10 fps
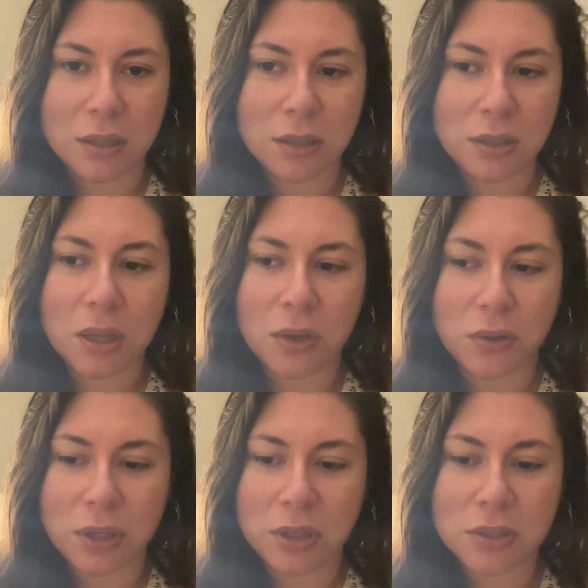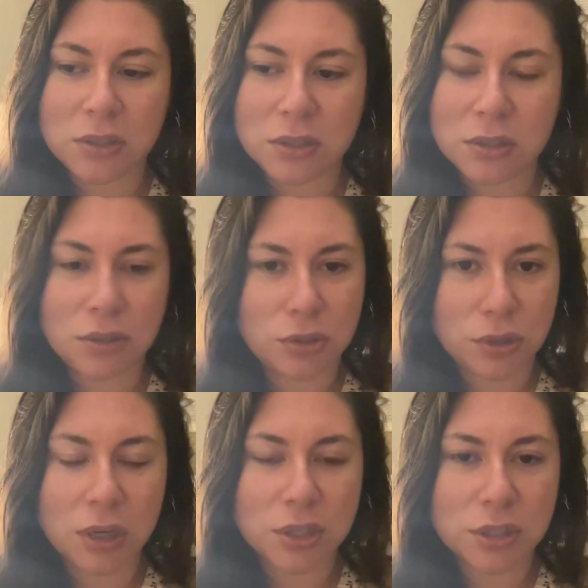No, there's
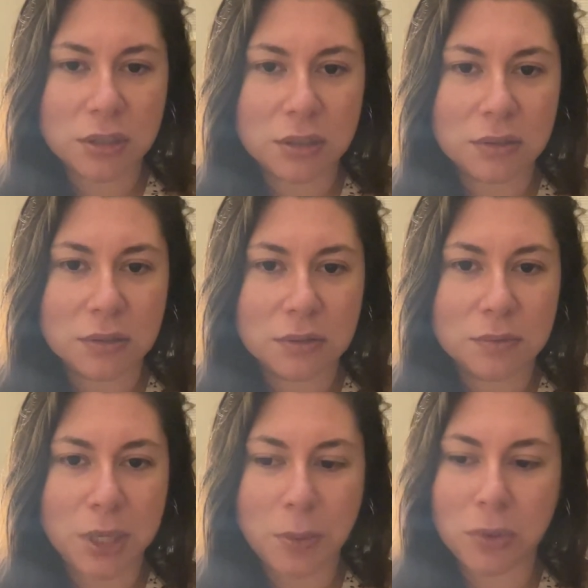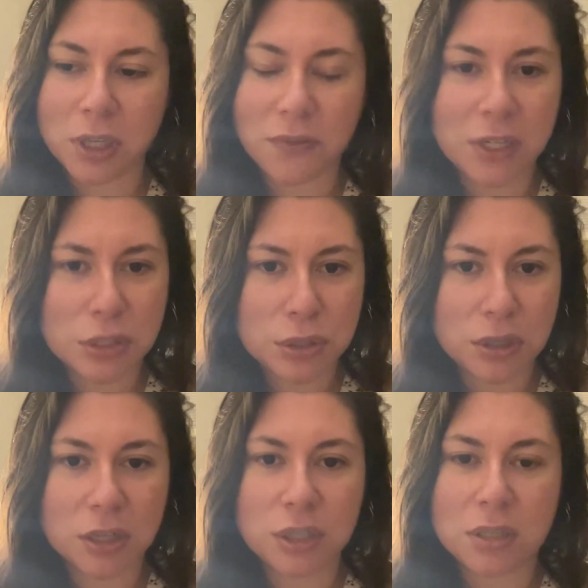structure. People are given
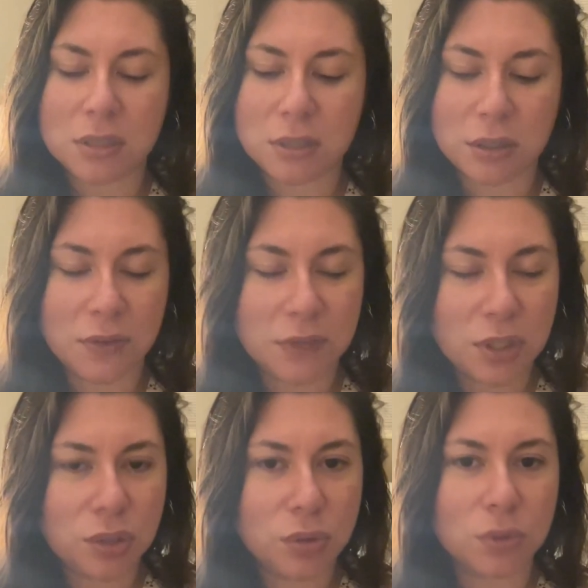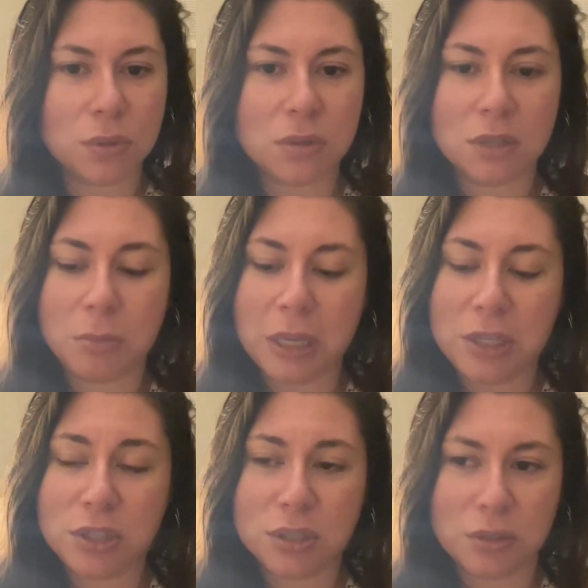instructions, they're given tools, they're make
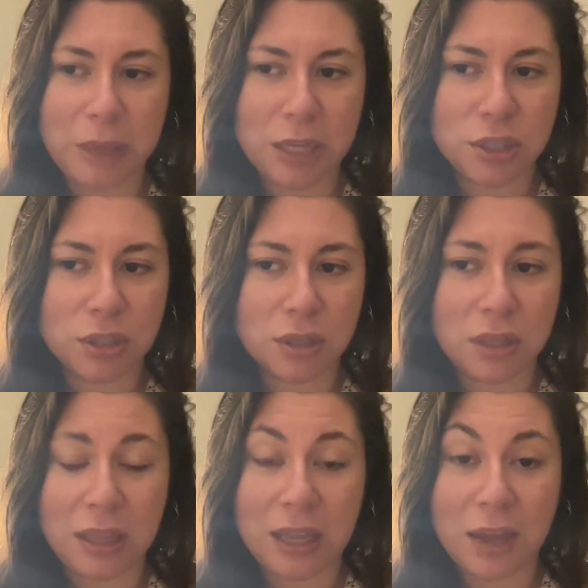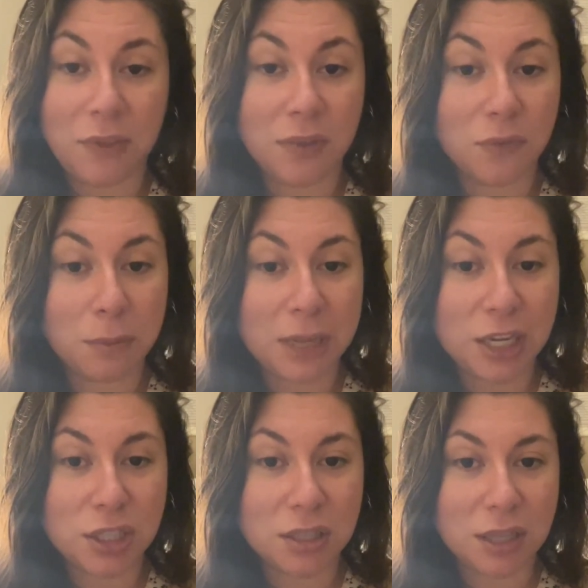sure that they have the
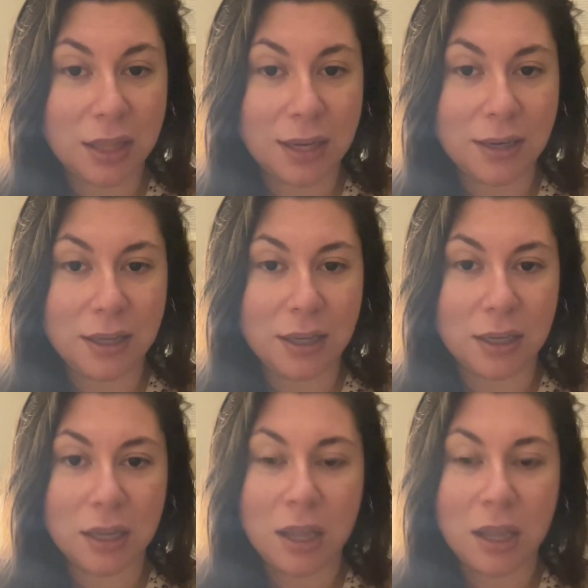information that they need.